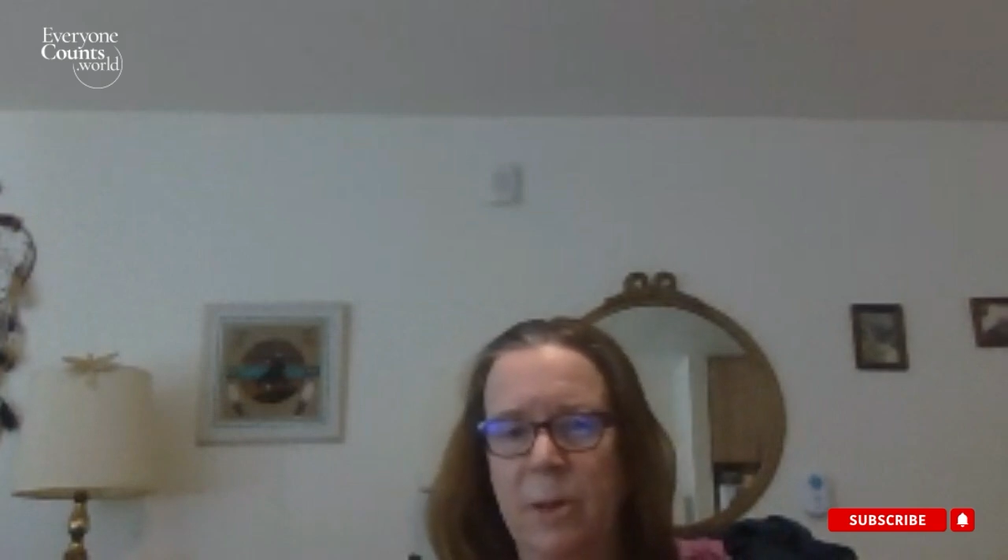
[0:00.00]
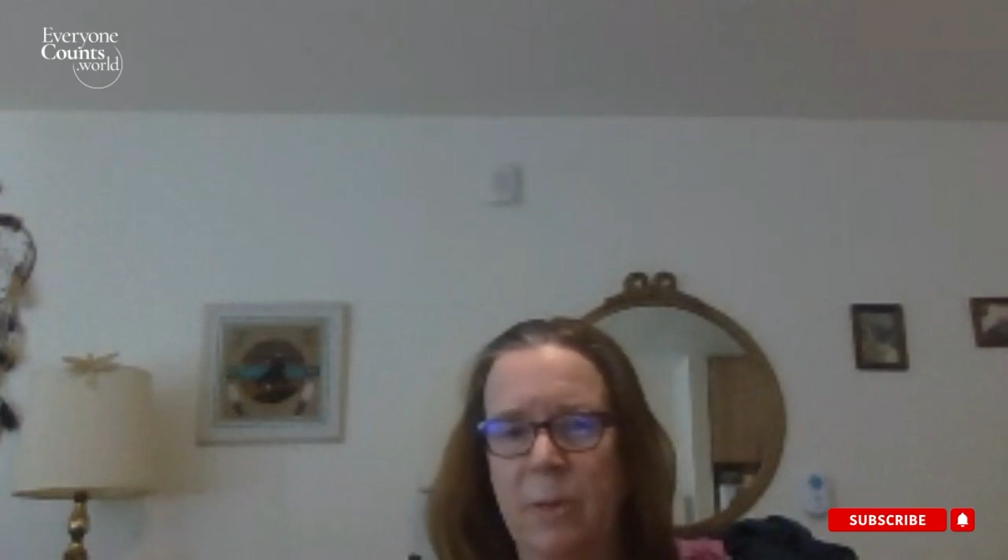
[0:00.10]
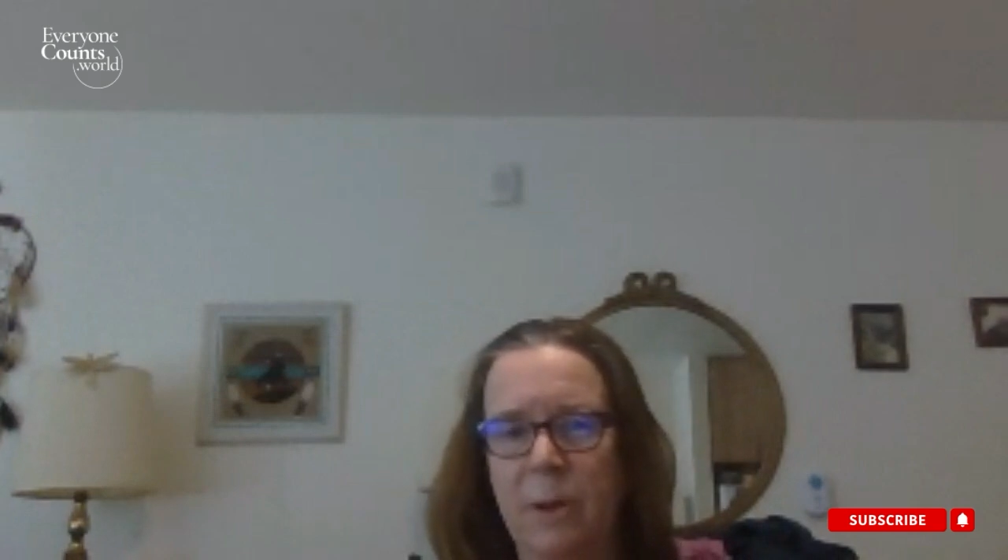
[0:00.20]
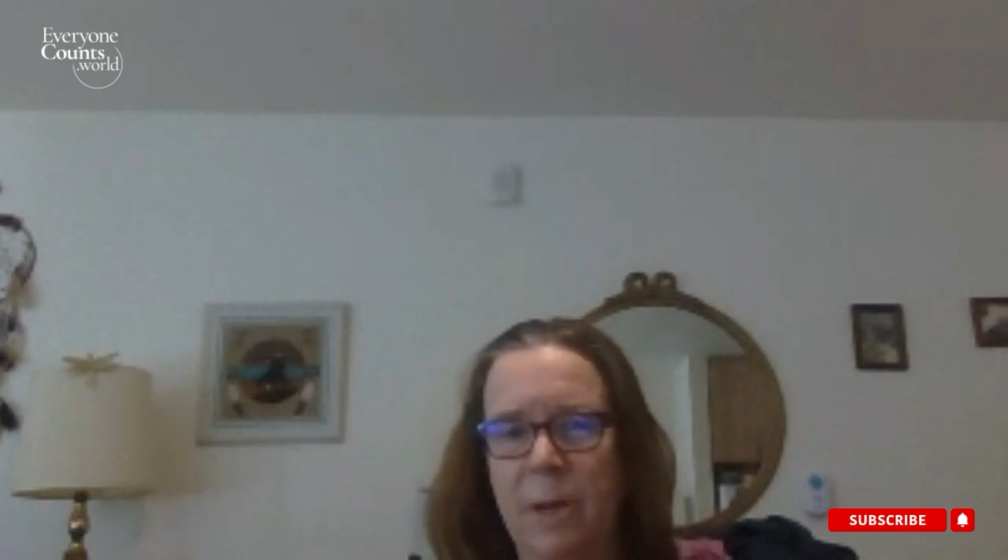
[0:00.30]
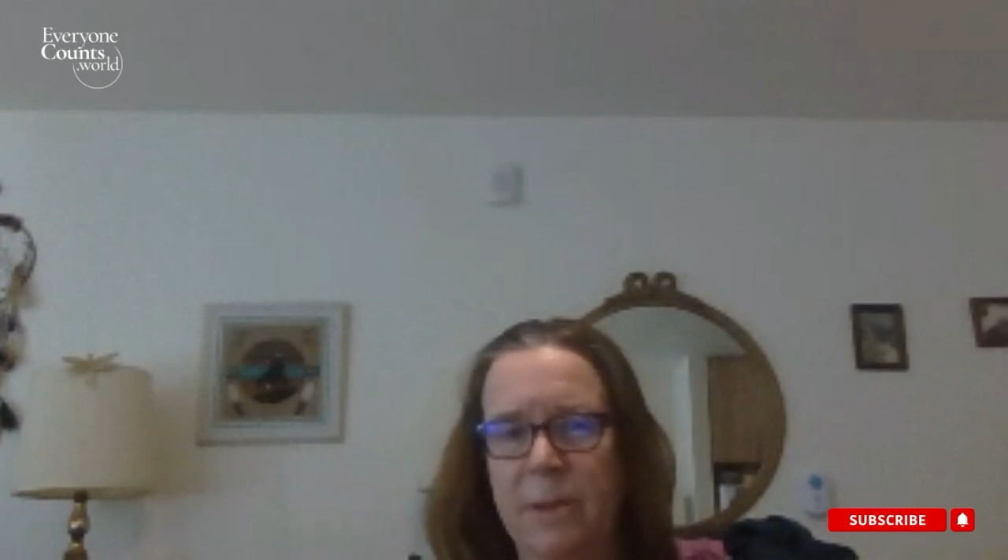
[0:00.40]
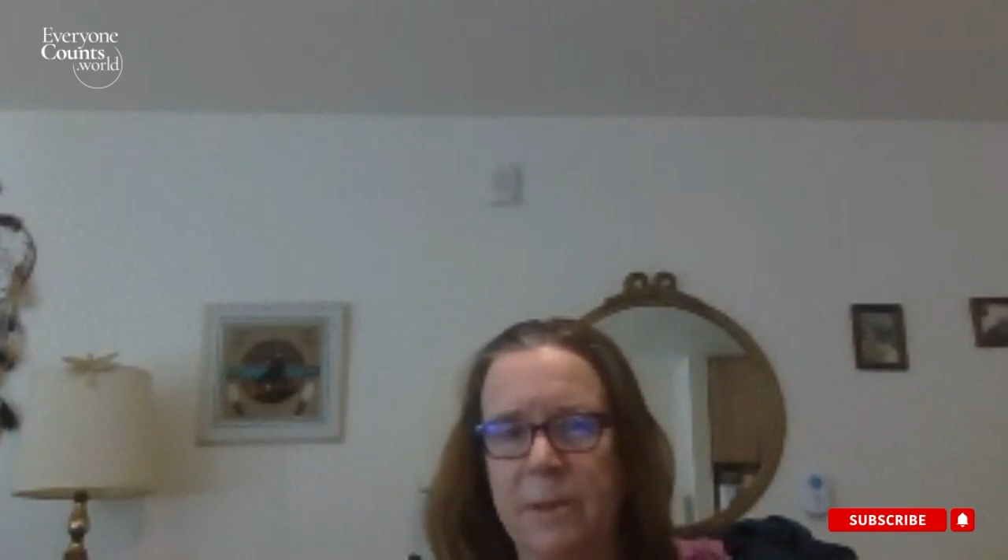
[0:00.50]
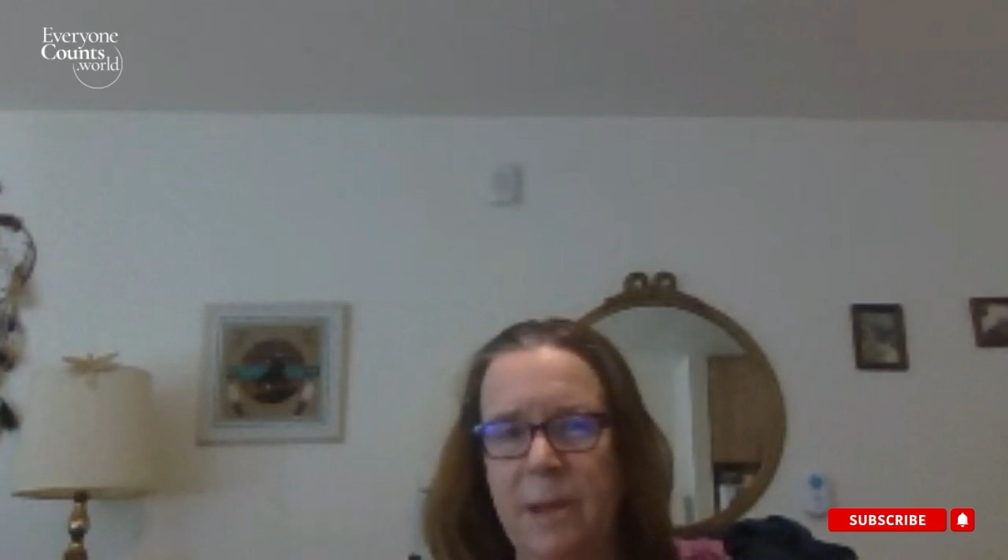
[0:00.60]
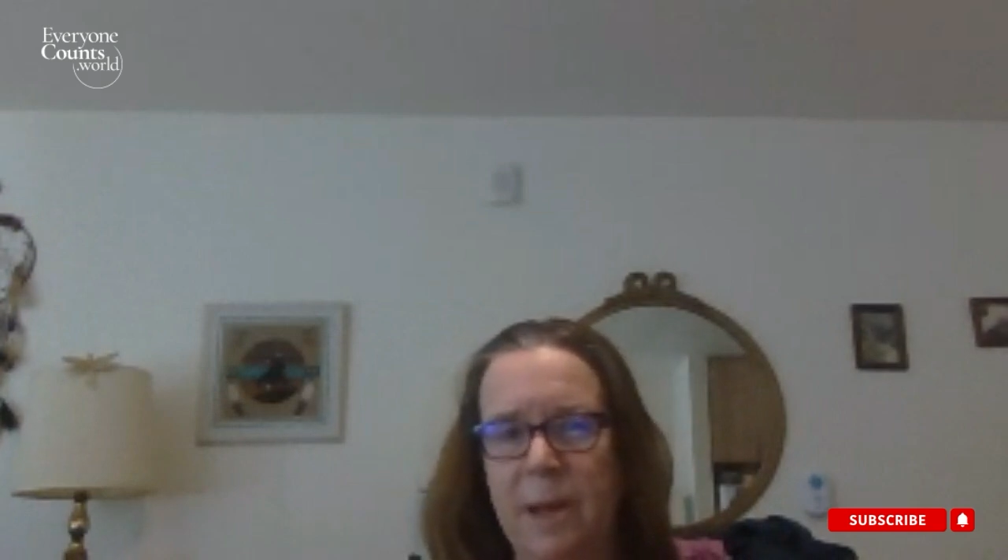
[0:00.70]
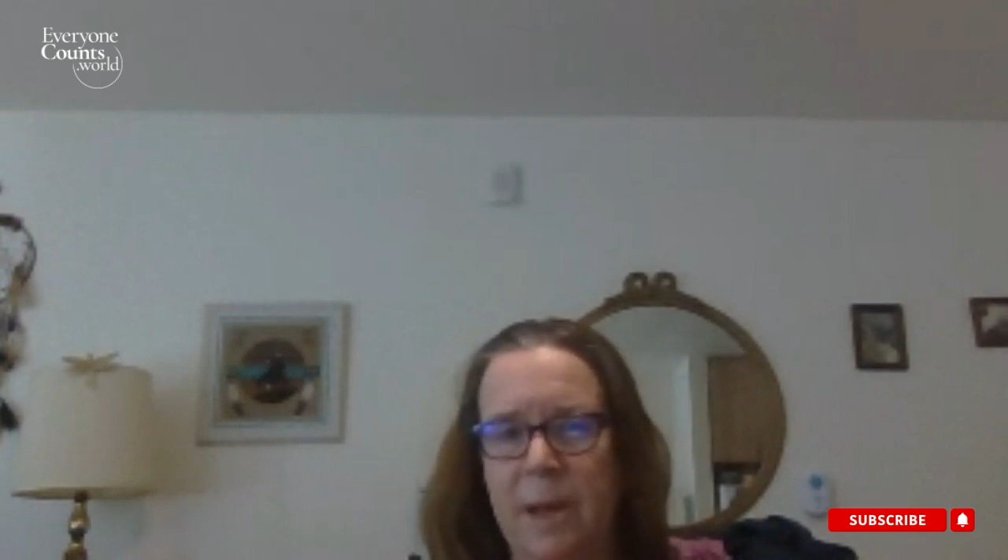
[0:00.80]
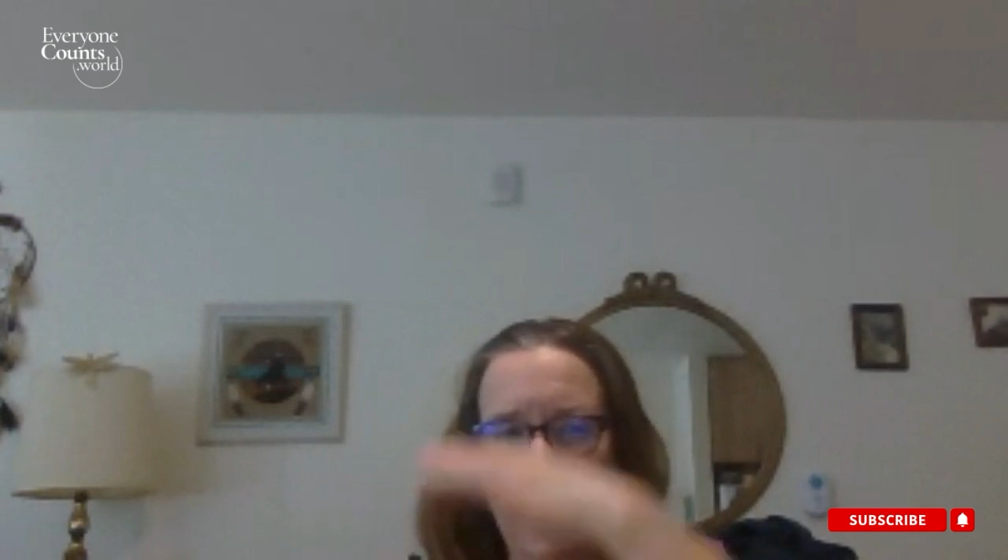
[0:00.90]
the right
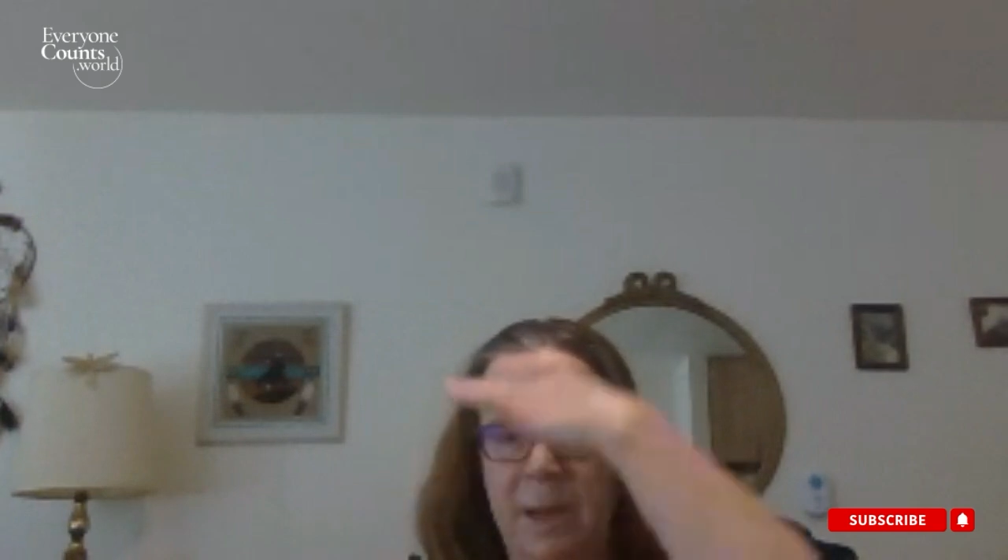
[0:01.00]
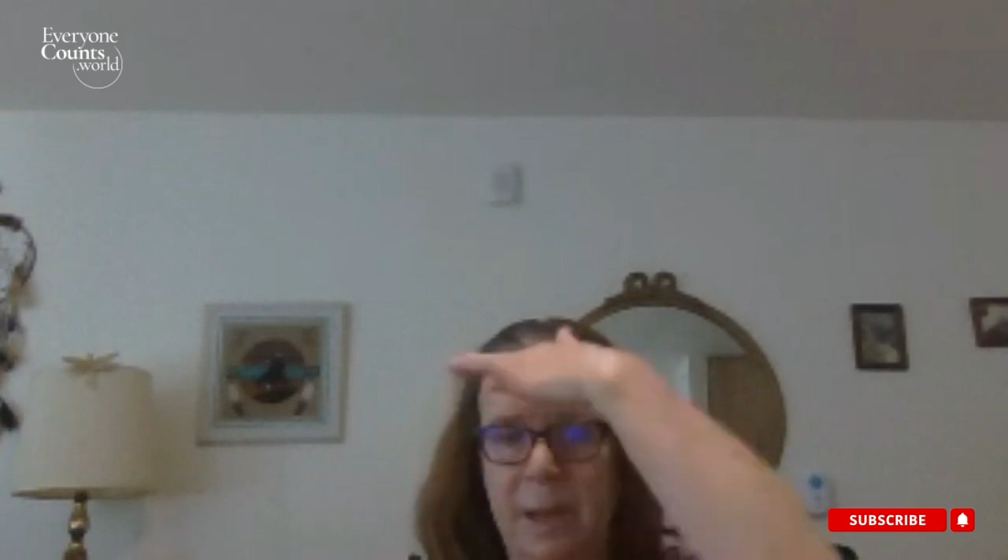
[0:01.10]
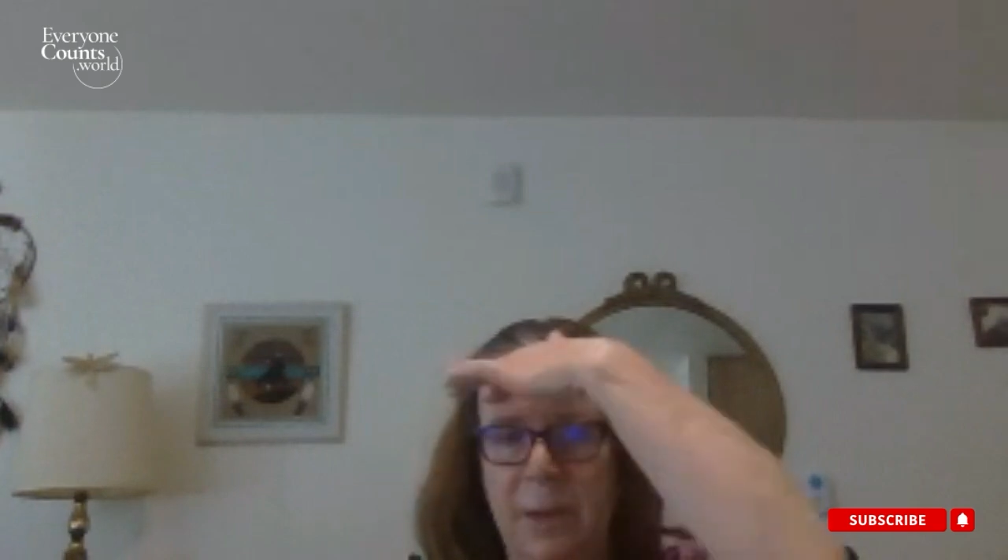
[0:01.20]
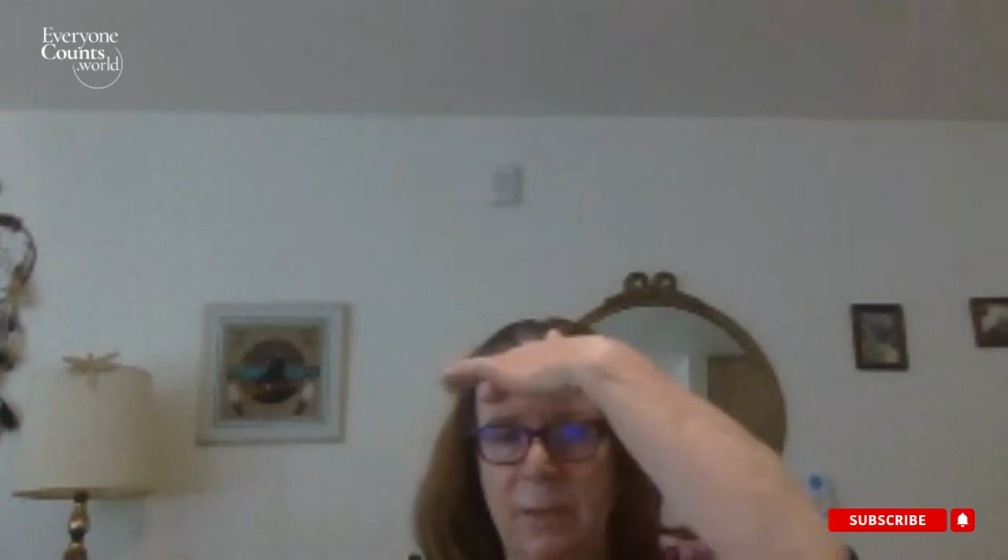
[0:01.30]
side and